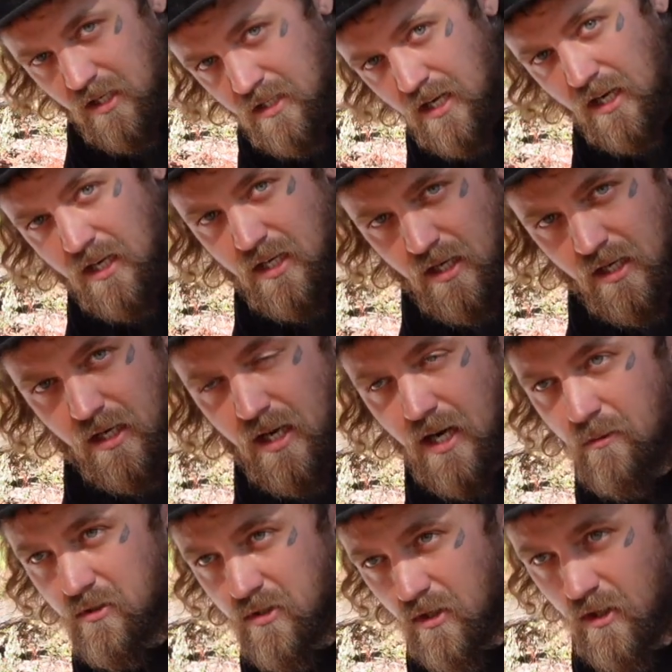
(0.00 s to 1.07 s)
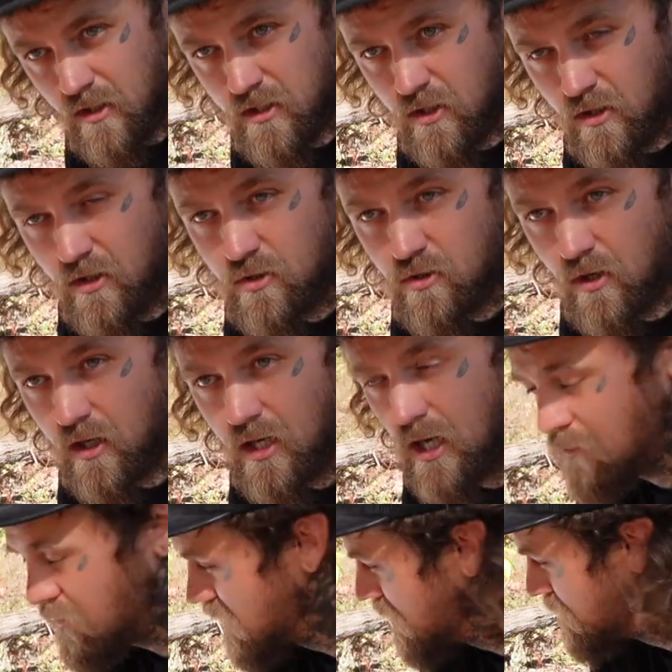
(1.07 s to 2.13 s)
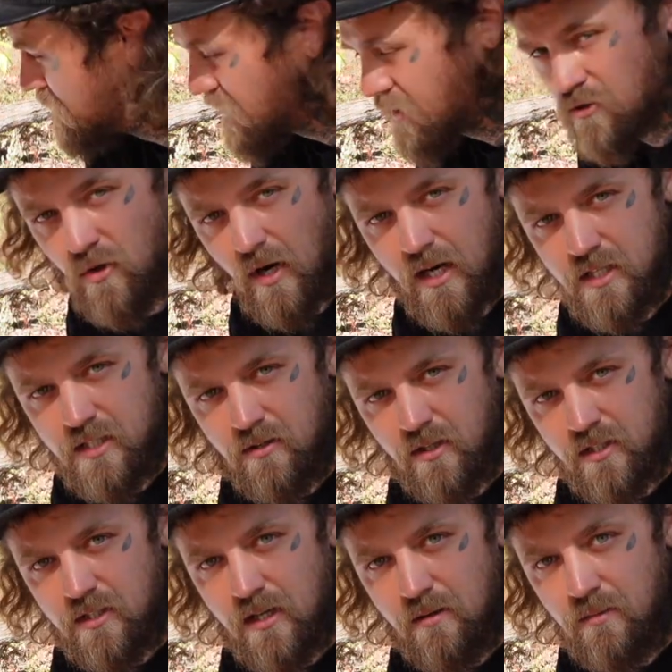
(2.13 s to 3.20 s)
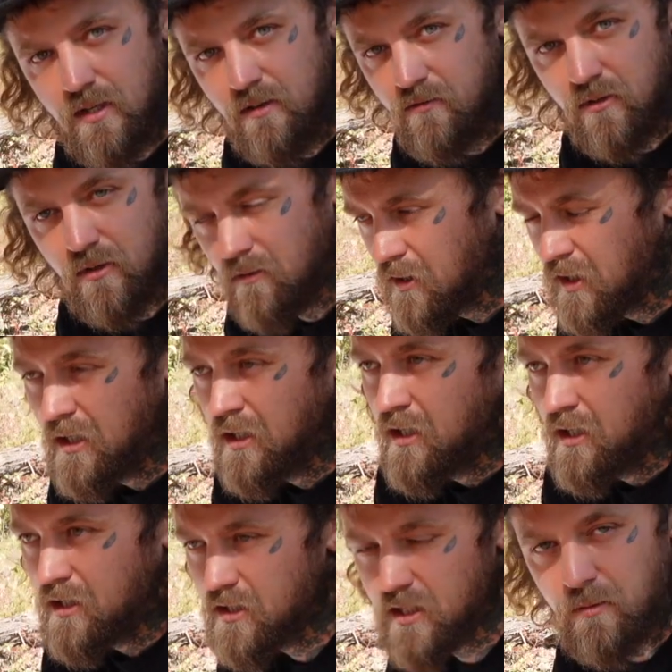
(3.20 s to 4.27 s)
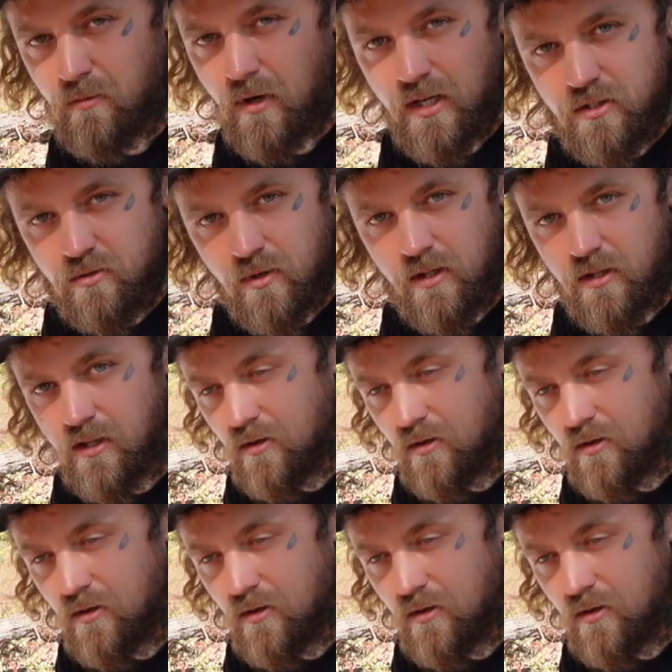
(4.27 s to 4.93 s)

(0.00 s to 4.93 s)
can take it in and out, which I like to do to try and keep the trays nice and empty for tip runs or anything